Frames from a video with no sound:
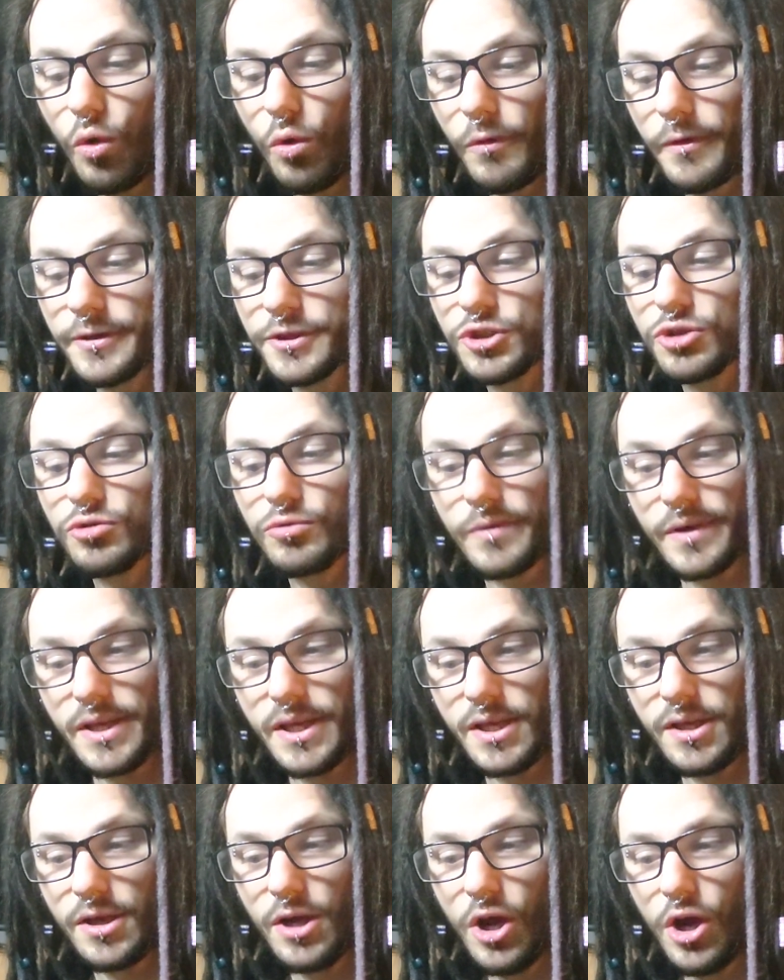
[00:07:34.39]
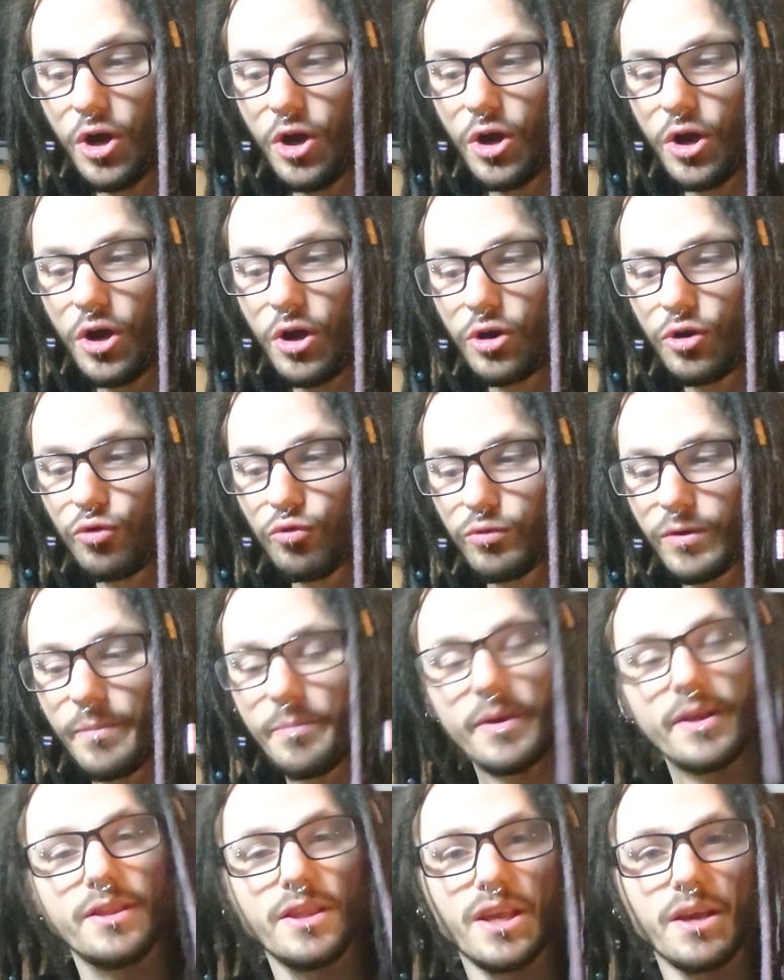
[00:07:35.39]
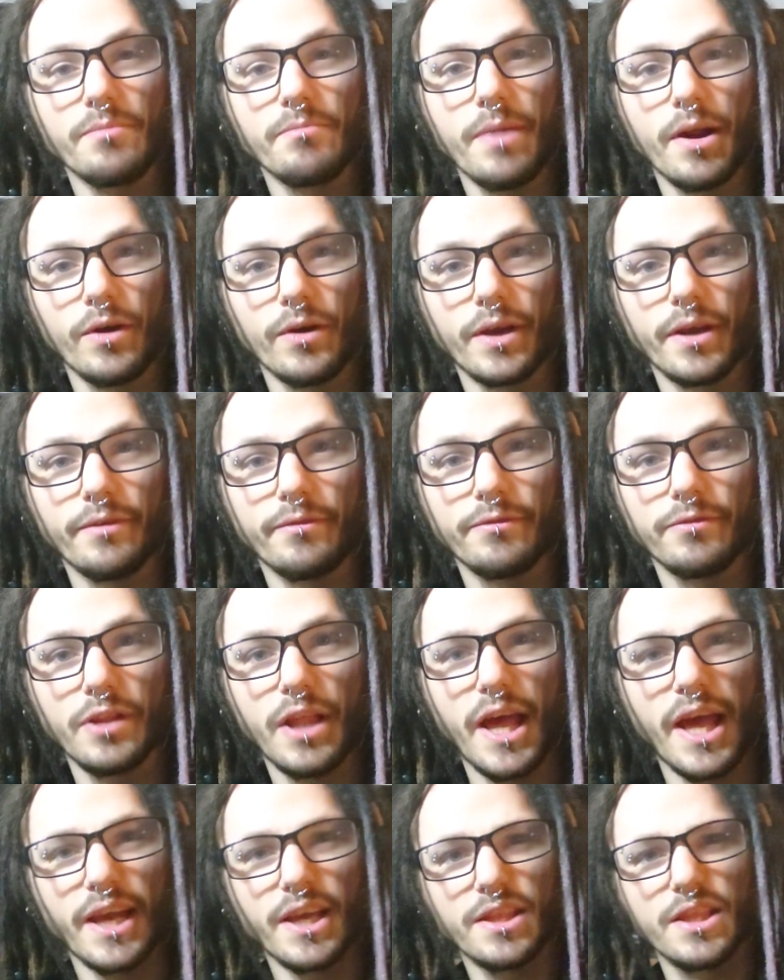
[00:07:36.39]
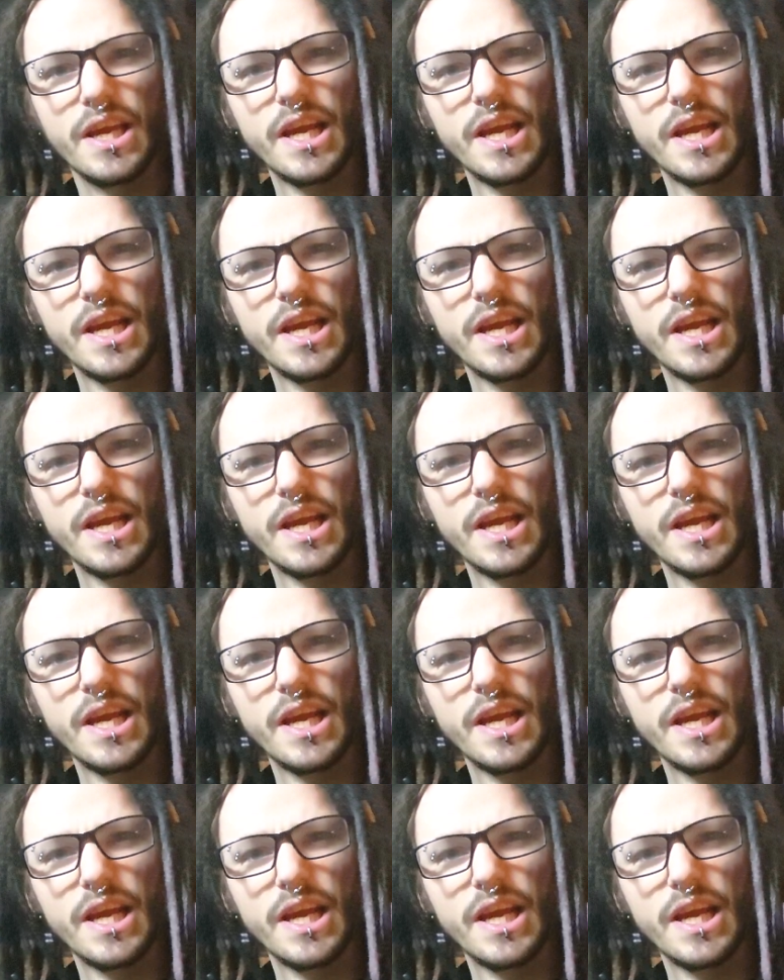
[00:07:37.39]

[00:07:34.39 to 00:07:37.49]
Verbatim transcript: or a tree, gripping the American flag.